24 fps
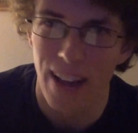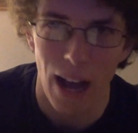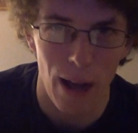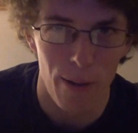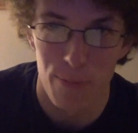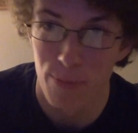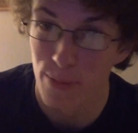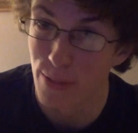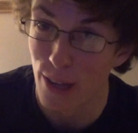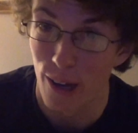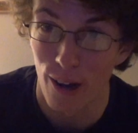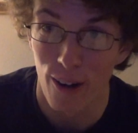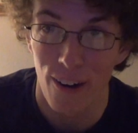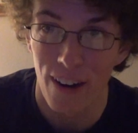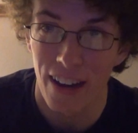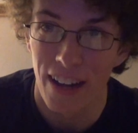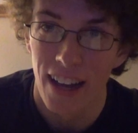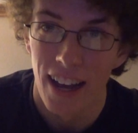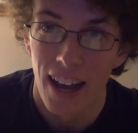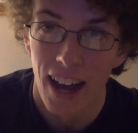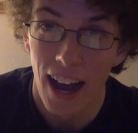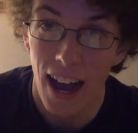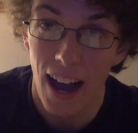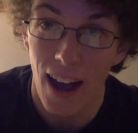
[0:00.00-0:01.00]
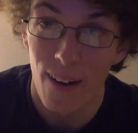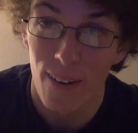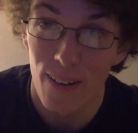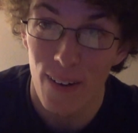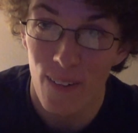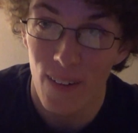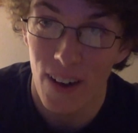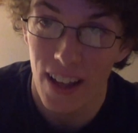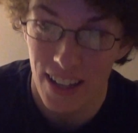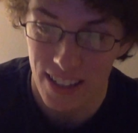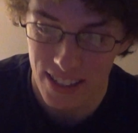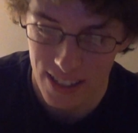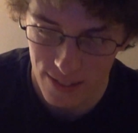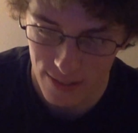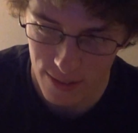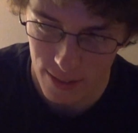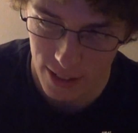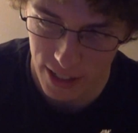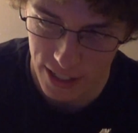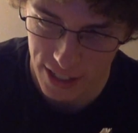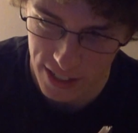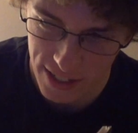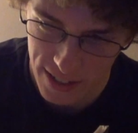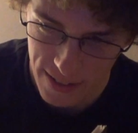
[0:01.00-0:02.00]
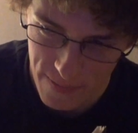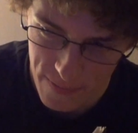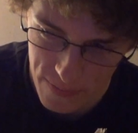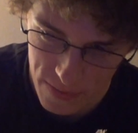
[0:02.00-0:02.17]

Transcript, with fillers: I'm sorry. I don't know why that's a voice.